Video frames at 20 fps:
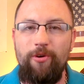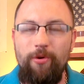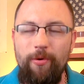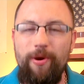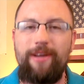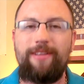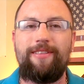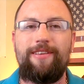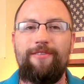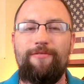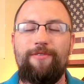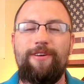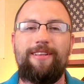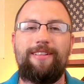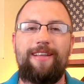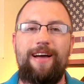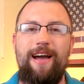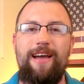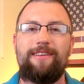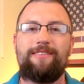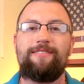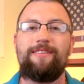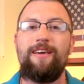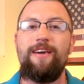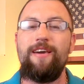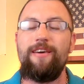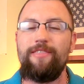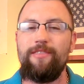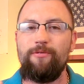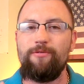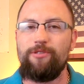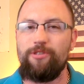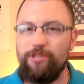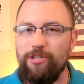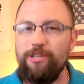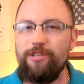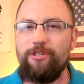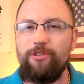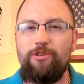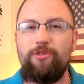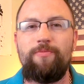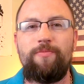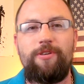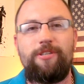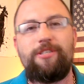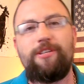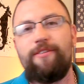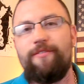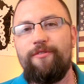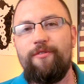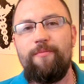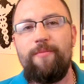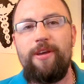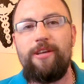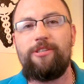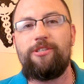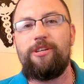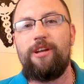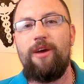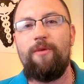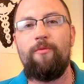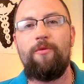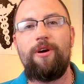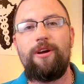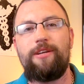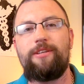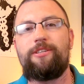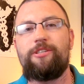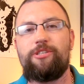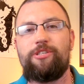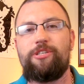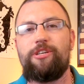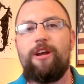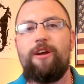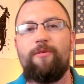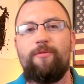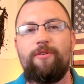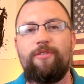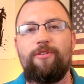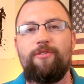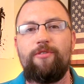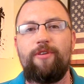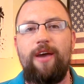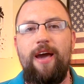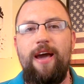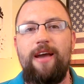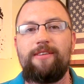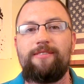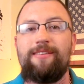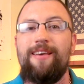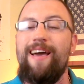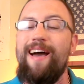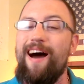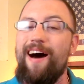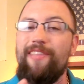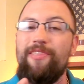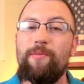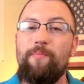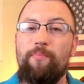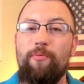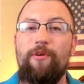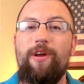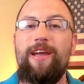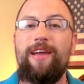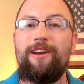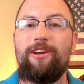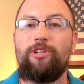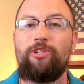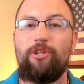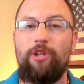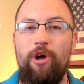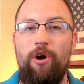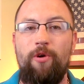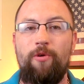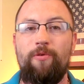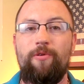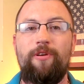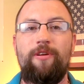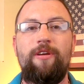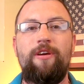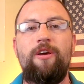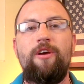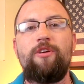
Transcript: quickly realized there was just too much information I wanted to share with you guys on the brain alone.